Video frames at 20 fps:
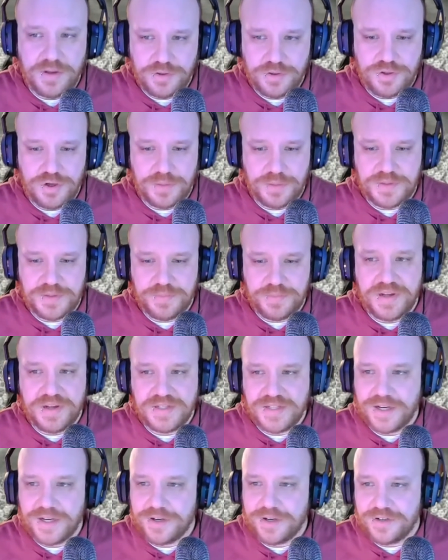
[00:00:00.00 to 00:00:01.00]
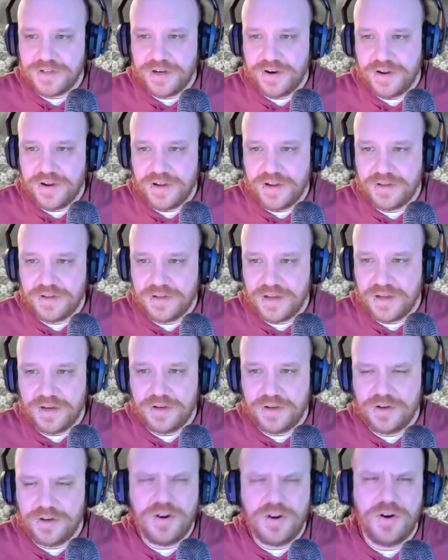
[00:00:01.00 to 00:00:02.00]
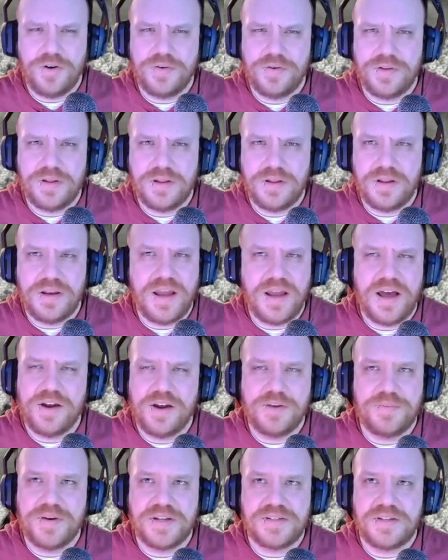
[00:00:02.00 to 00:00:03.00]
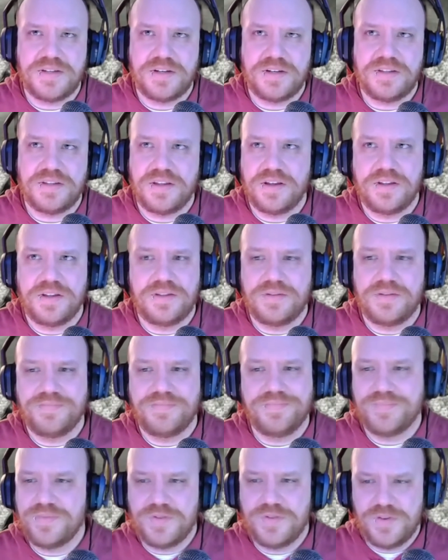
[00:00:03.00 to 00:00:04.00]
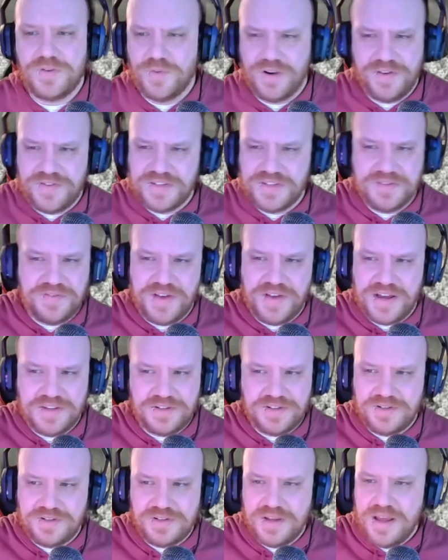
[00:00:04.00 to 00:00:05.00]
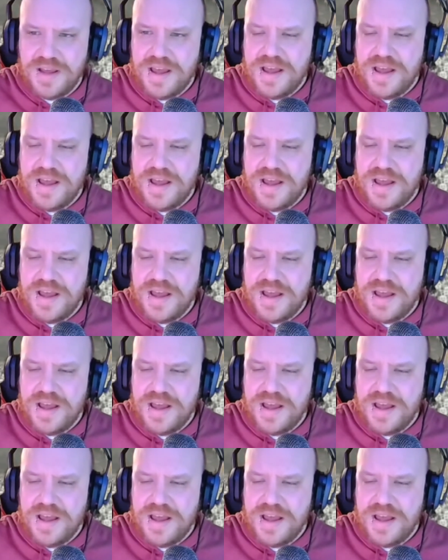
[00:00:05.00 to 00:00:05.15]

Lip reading: Trump's press secretary, kind of, or no, not her press secretary, one of his advisors.